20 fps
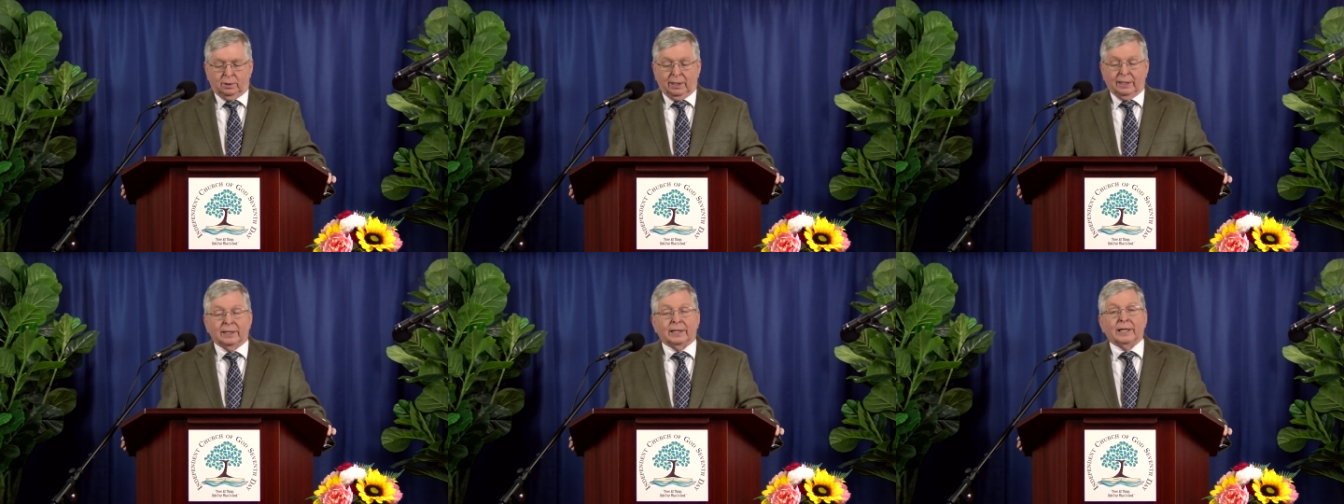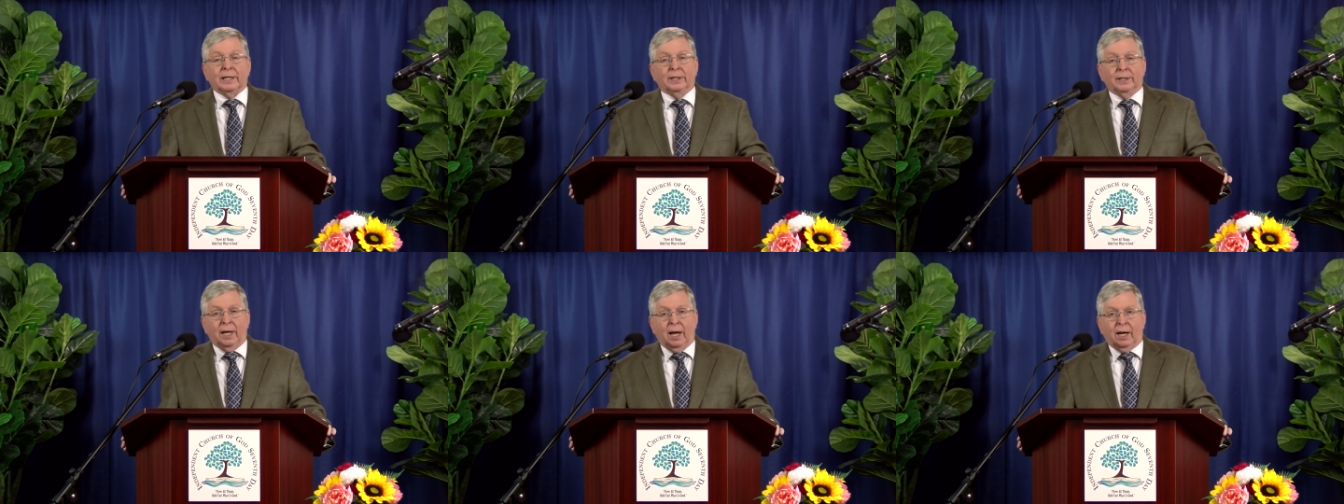and
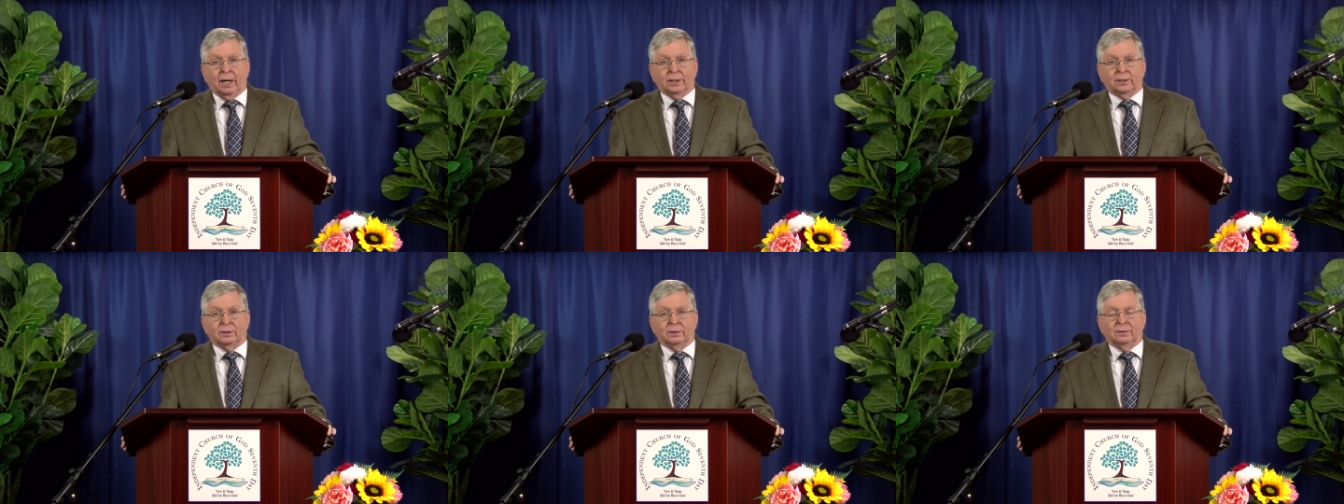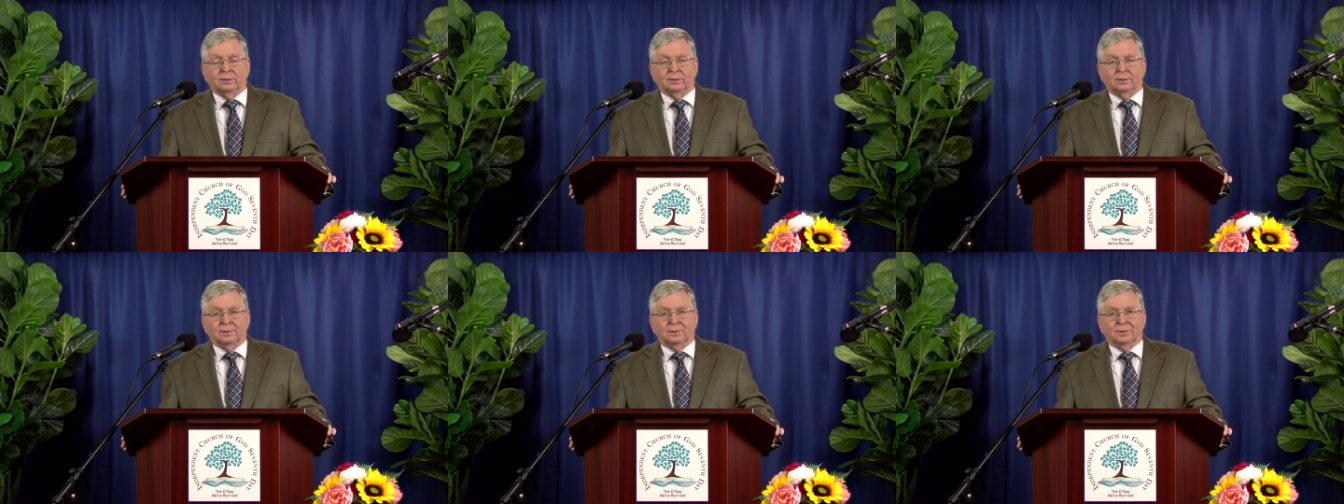lean not
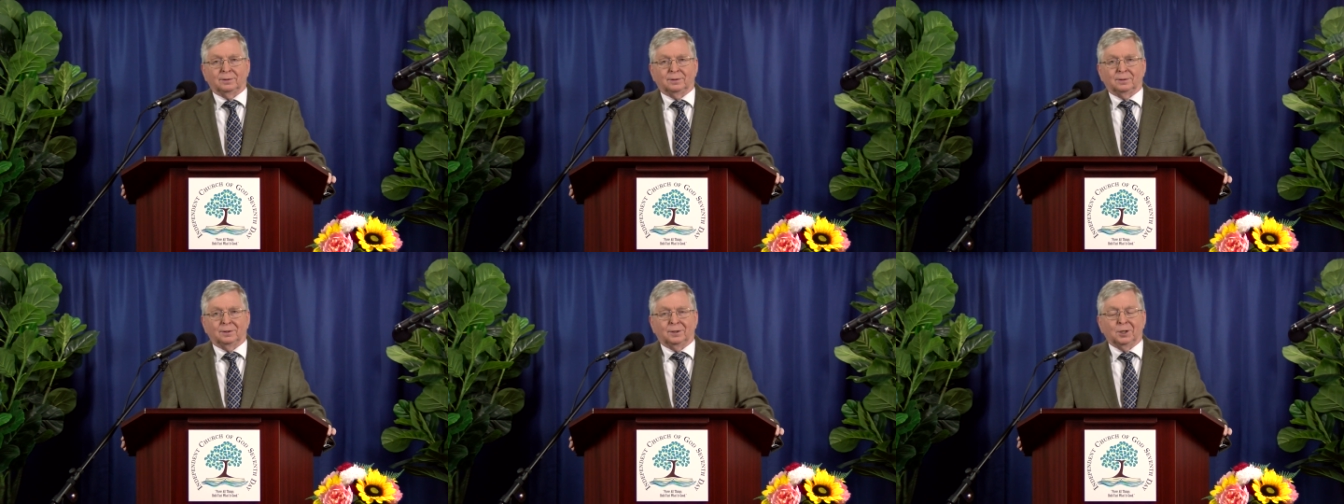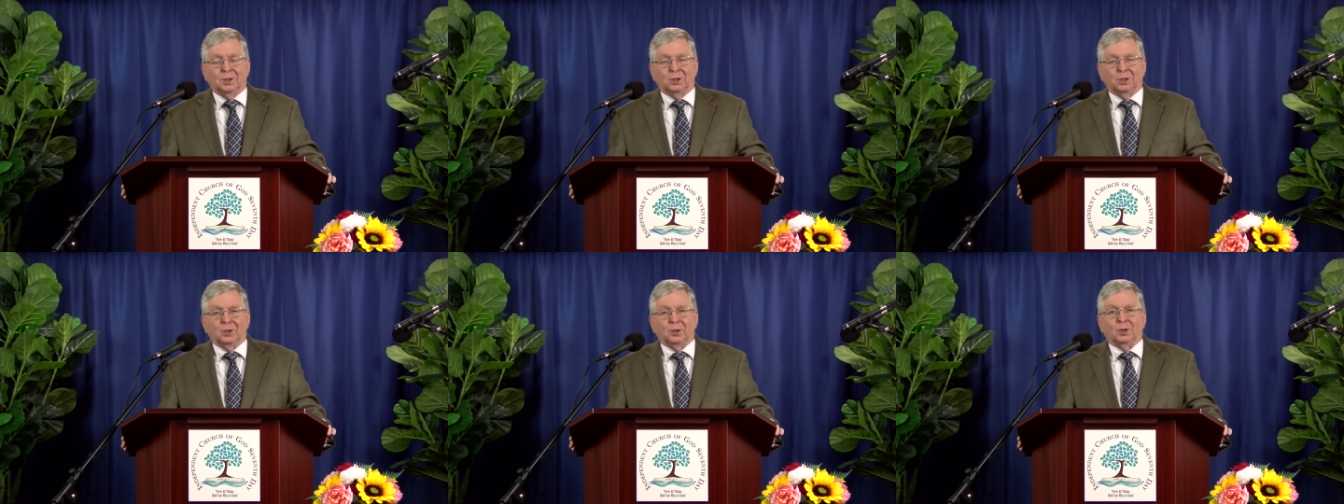
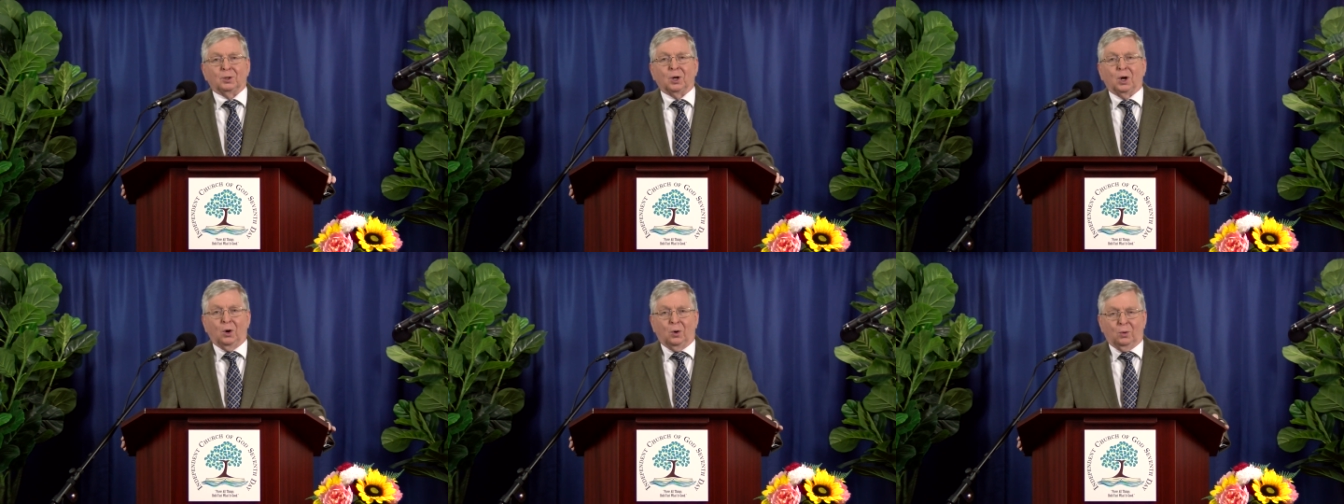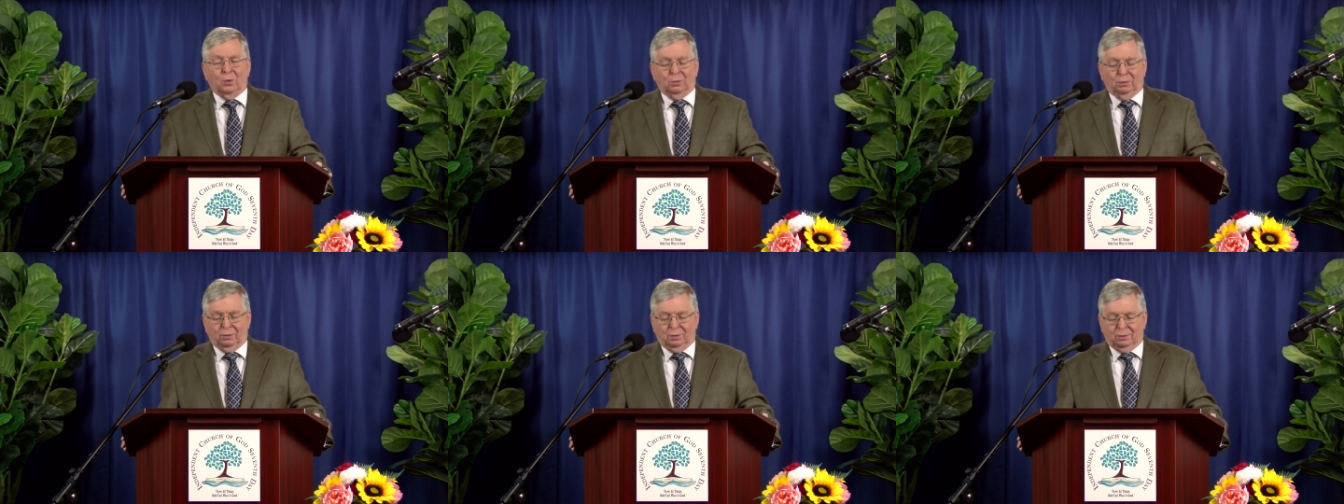unto your
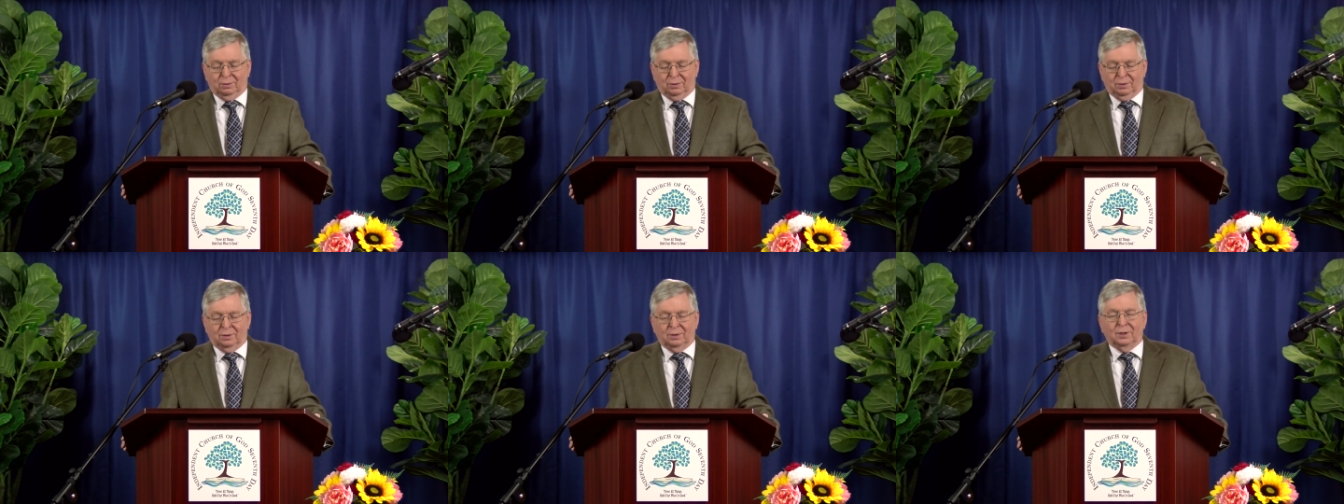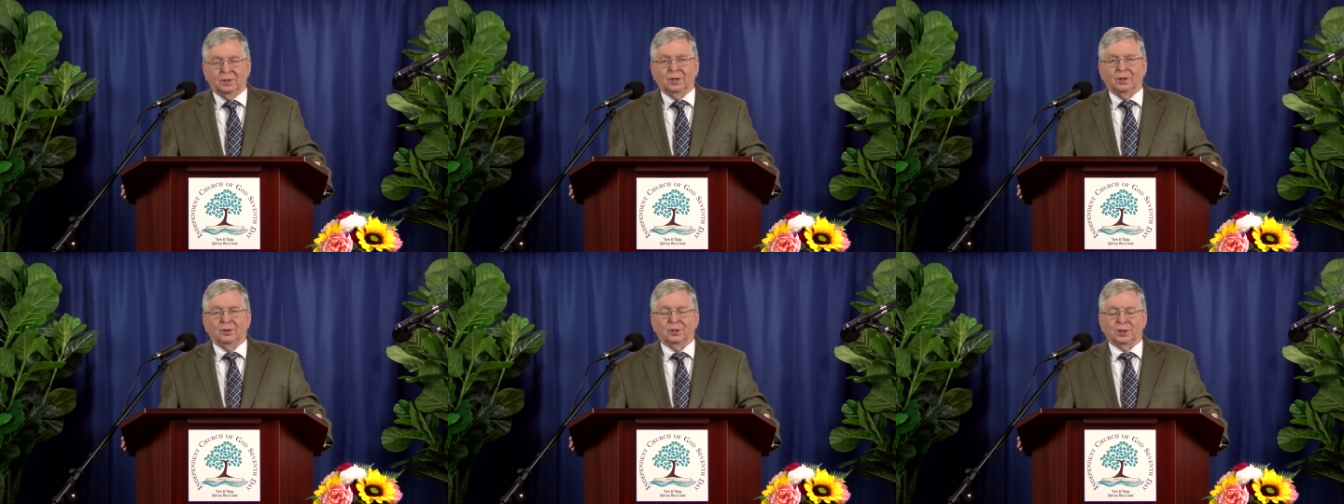own
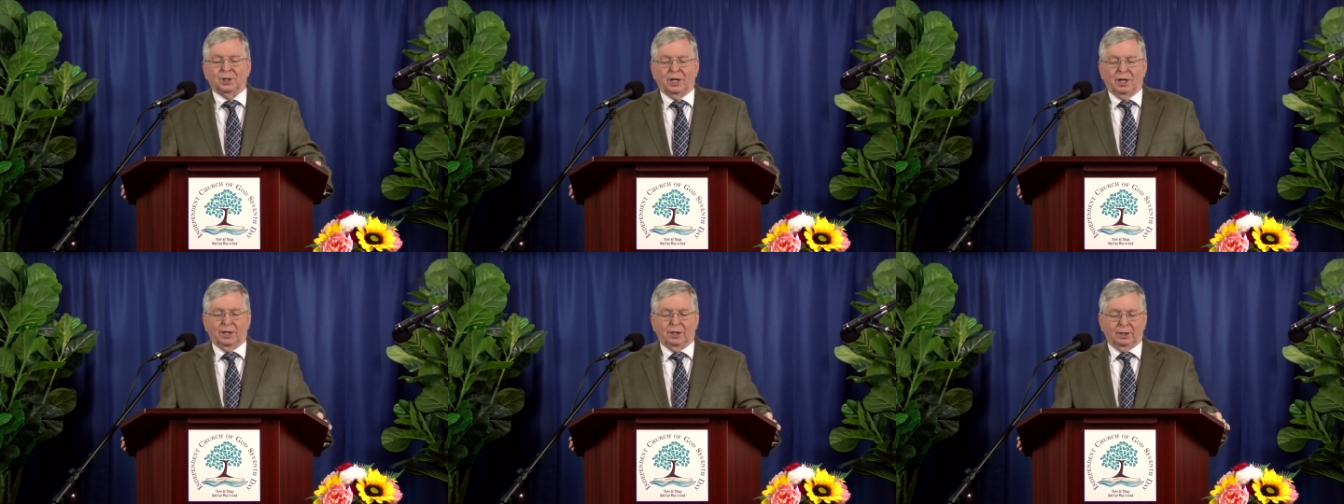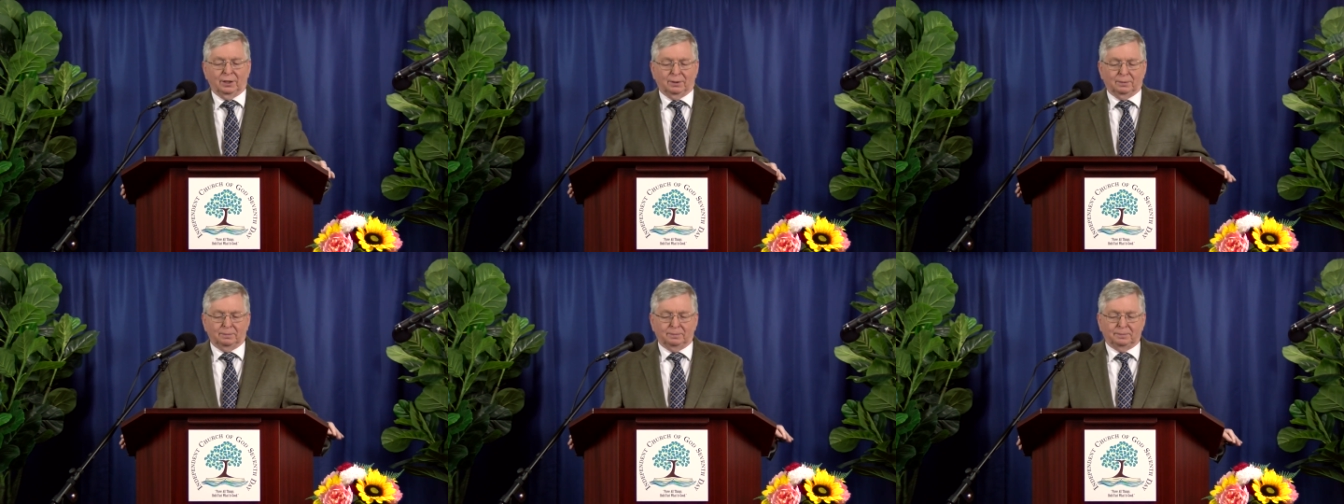
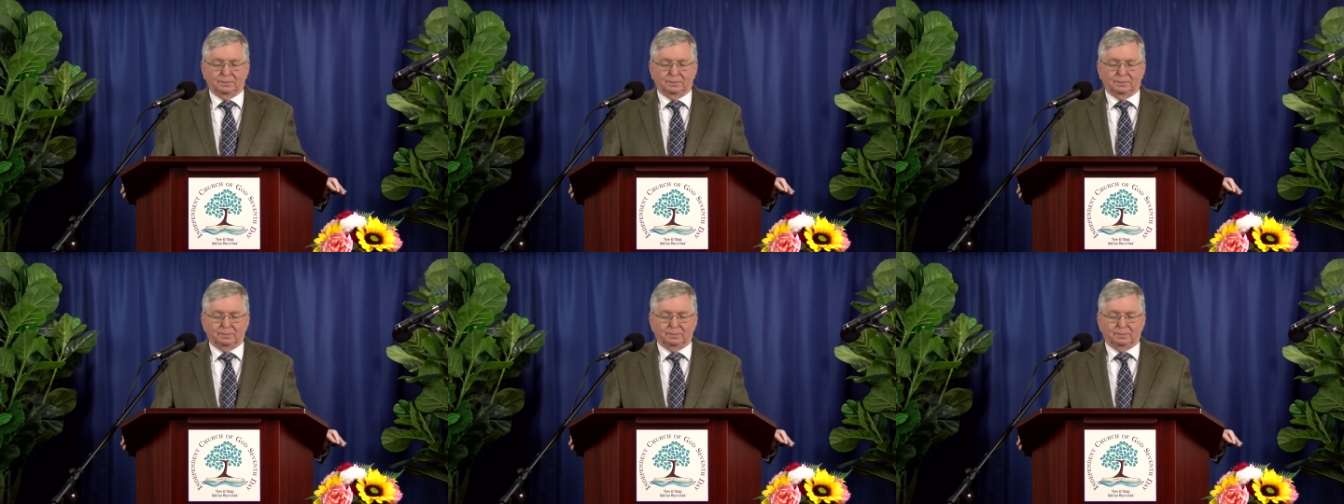understanding.